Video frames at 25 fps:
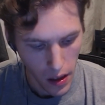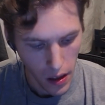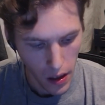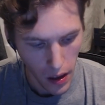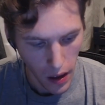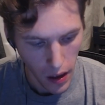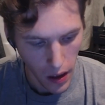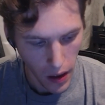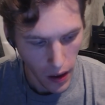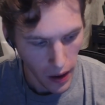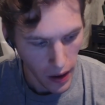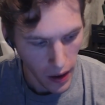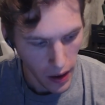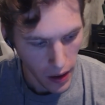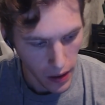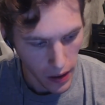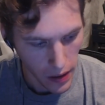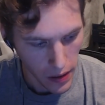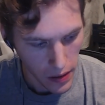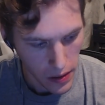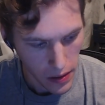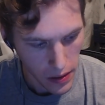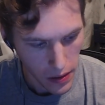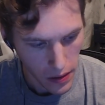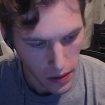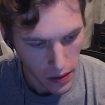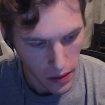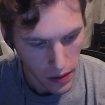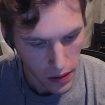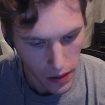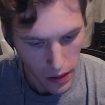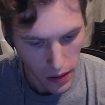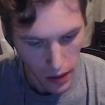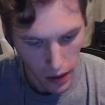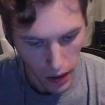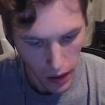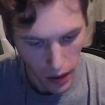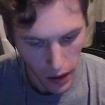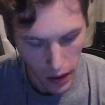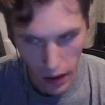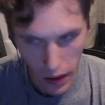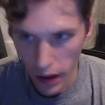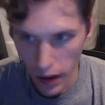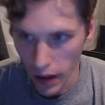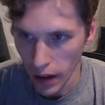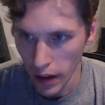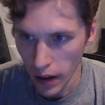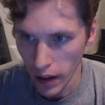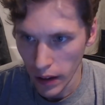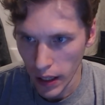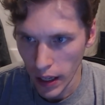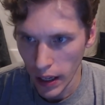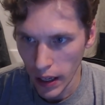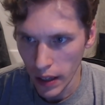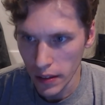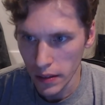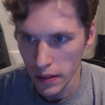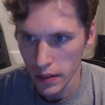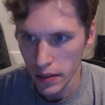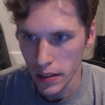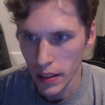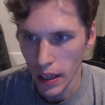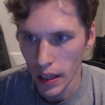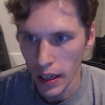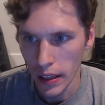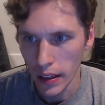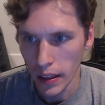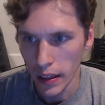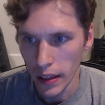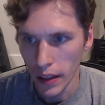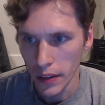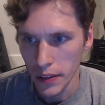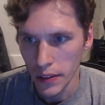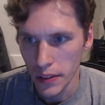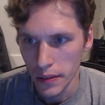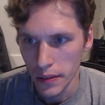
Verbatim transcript: And I uh, can't say anything else.